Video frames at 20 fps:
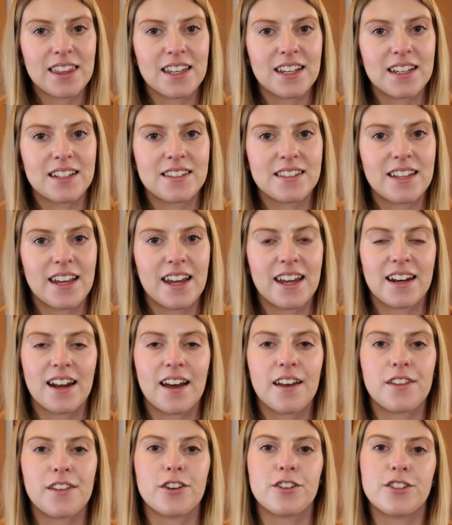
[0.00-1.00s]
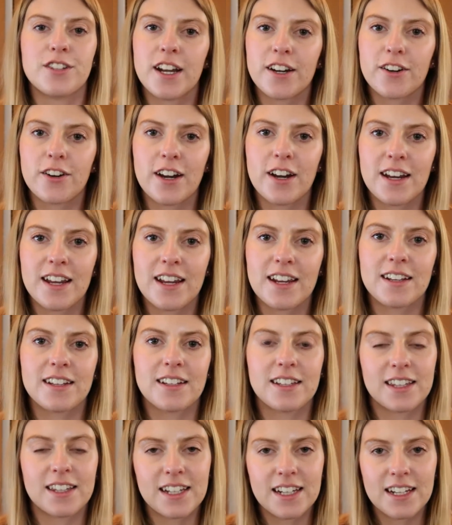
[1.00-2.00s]
this and other decorating,
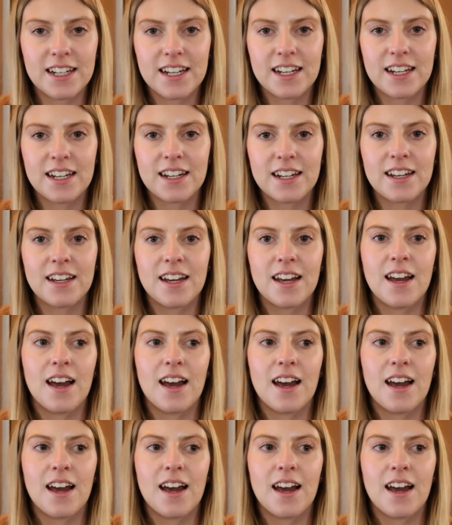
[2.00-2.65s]
cleaning,